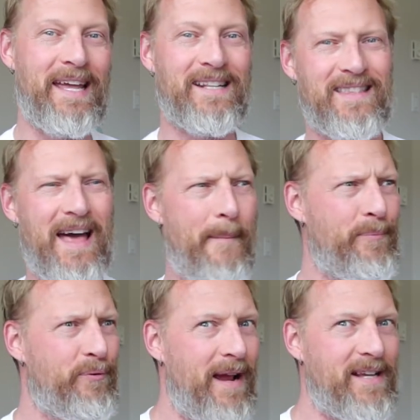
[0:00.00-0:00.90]
It's that
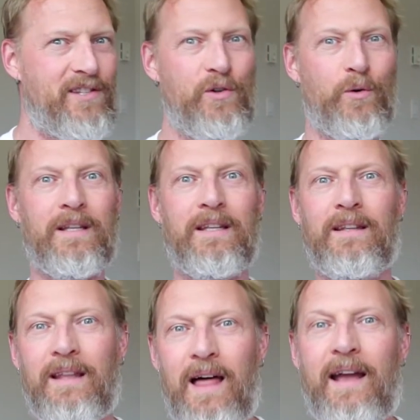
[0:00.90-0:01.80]
press your
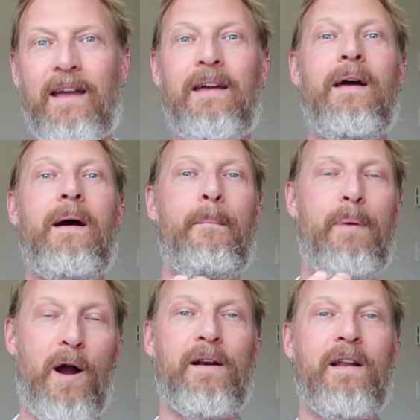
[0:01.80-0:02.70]
luck
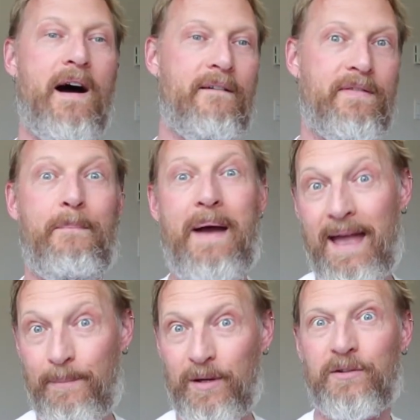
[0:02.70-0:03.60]
part of the
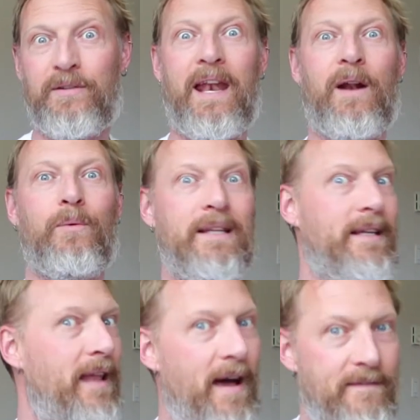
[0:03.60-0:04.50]
bag builder that I really
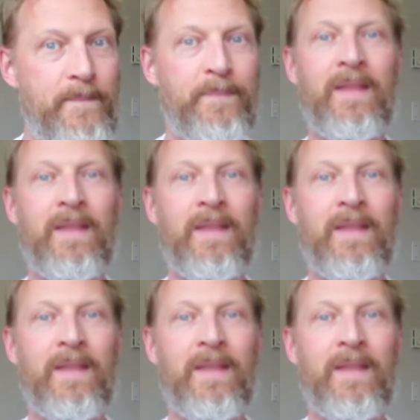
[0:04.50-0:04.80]
love.